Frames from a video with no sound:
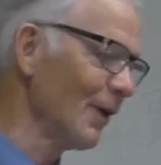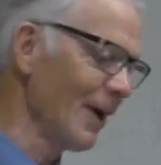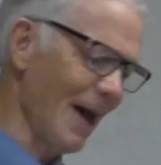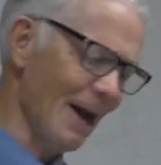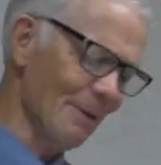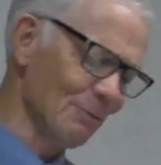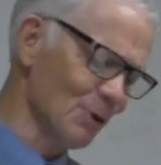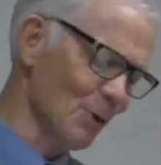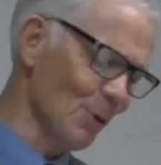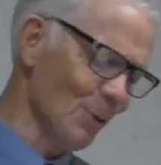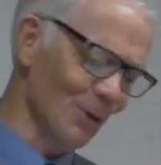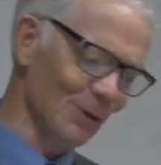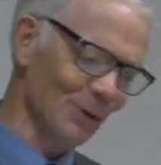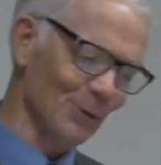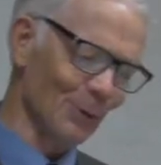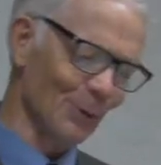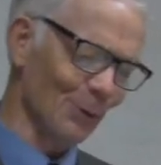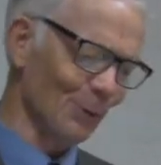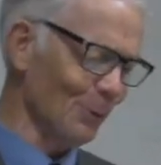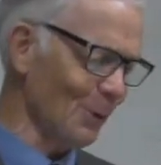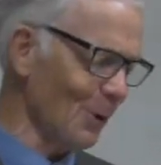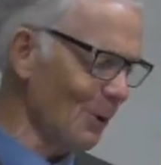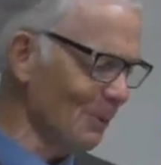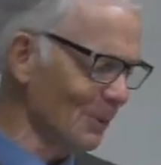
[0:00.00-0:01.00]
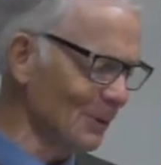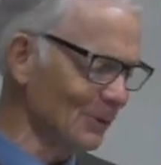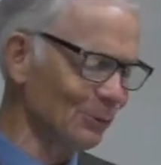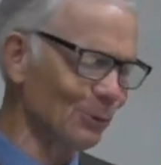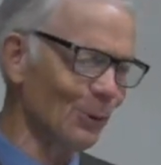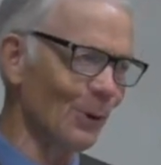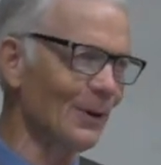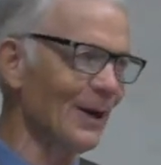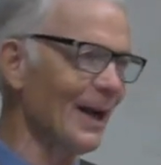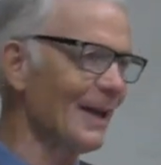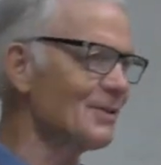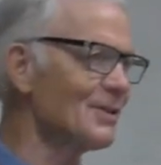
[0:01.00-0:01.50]
And I was going through the Romans
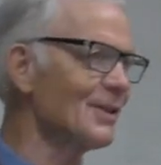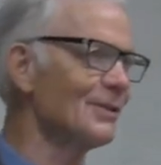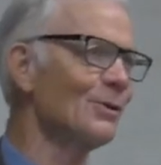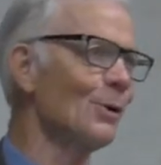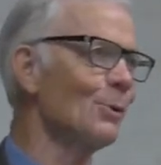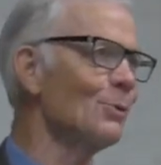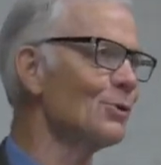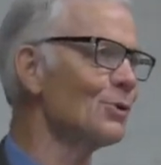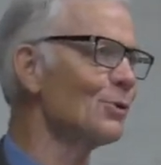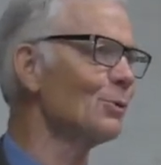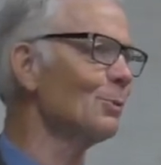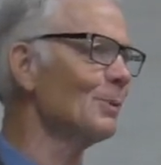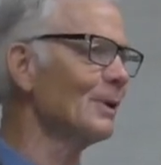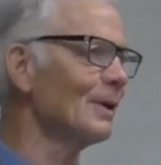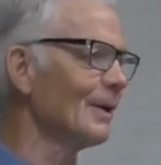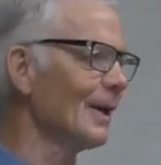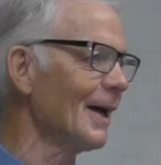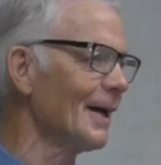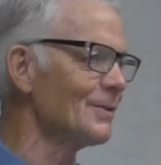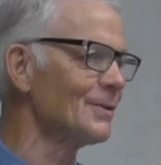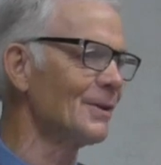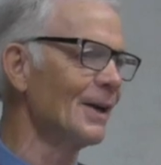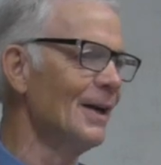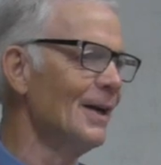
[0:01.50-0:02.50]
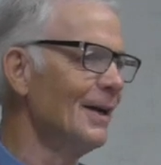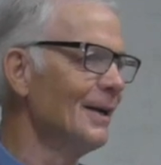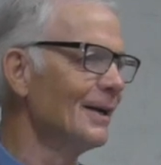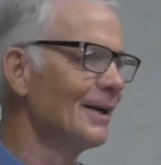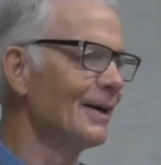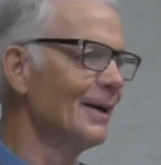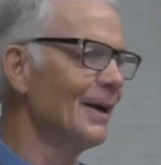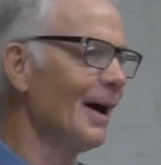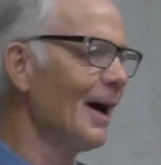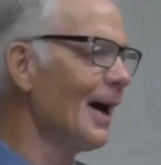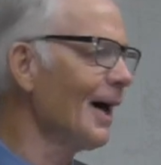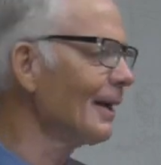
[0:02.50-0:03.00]
Road and I said, don't you realize
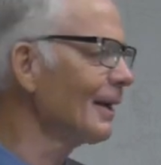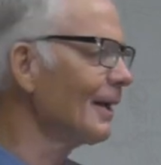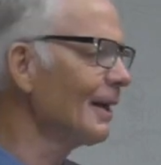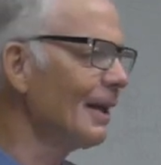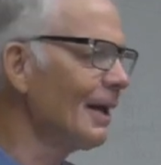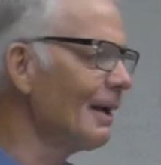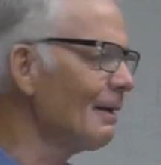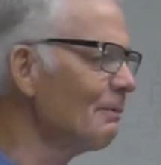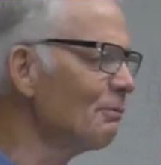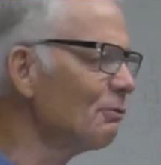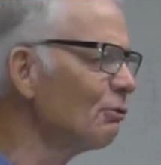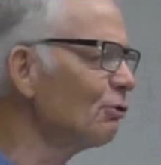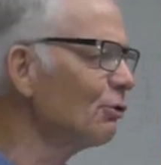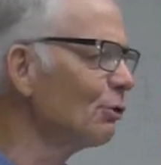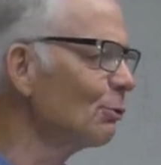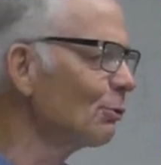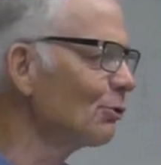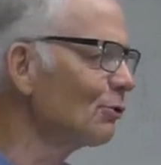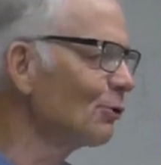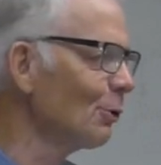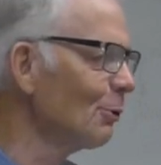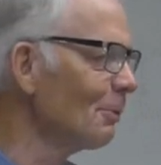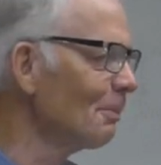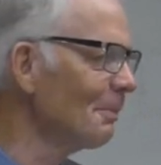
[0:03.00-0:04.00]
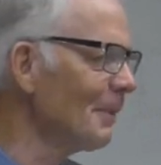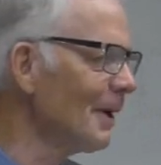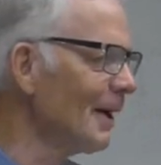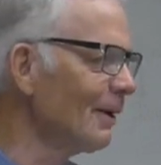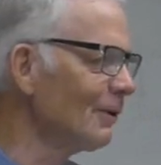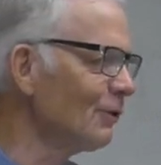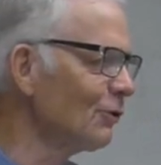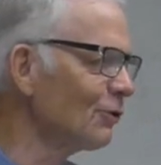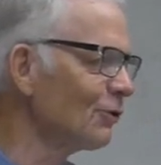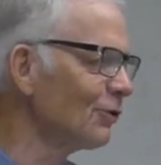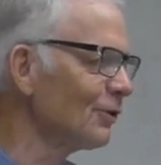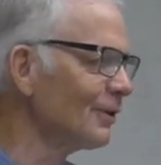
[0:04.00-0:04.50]
God loves you so
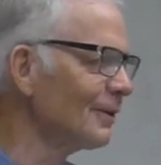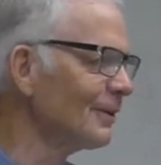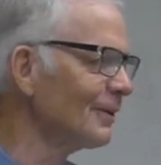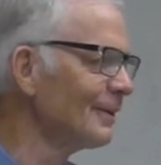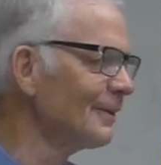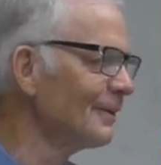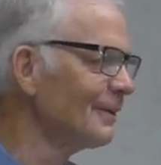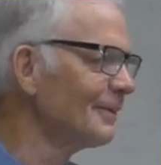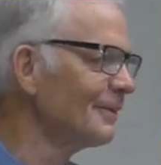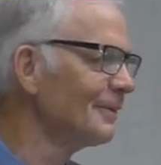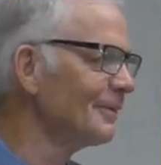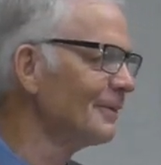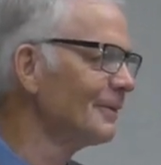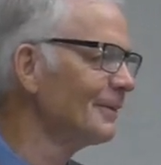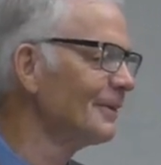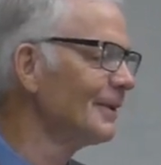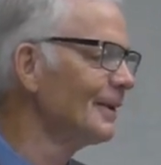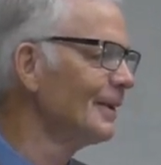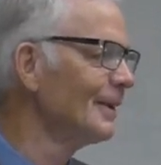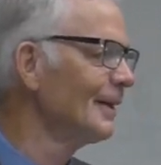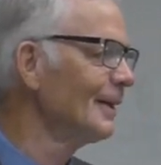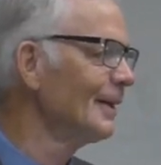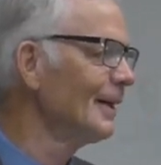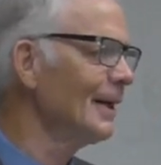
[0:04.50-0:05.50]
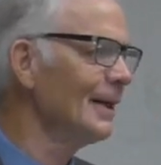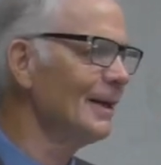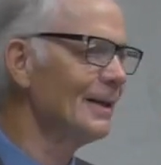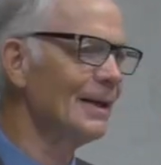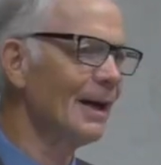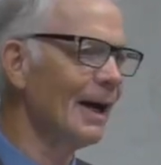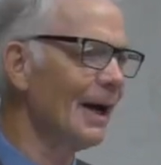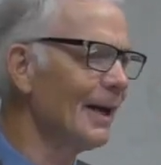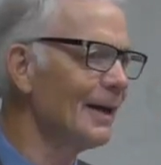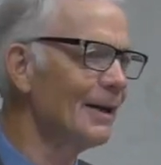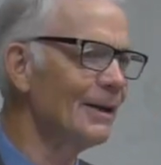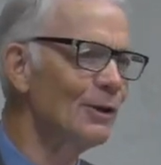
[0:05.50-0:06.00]
much? He
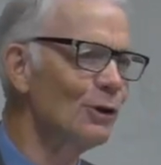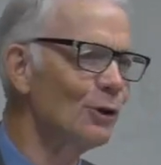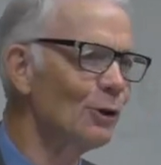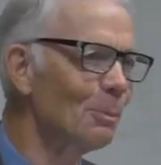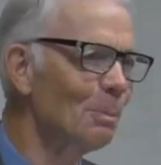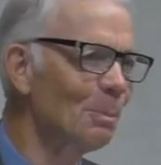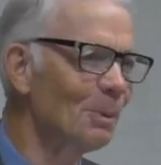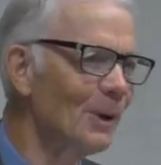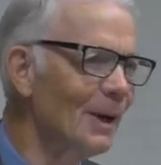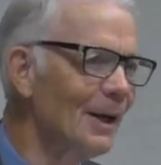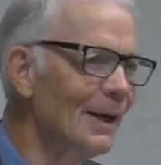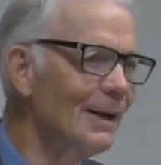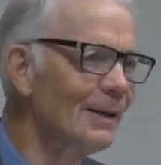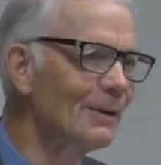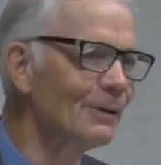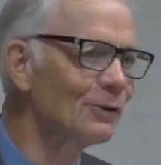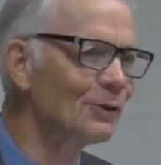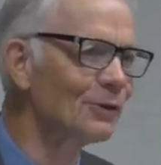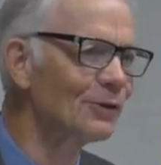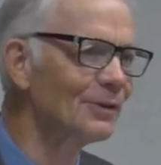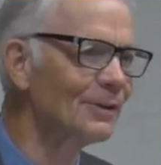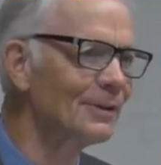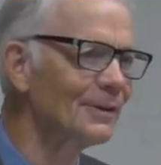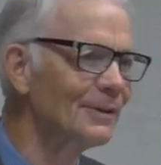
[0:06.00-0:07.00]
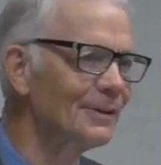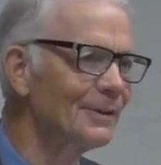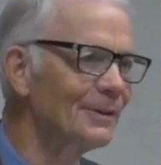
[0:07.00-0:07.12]
died in your place.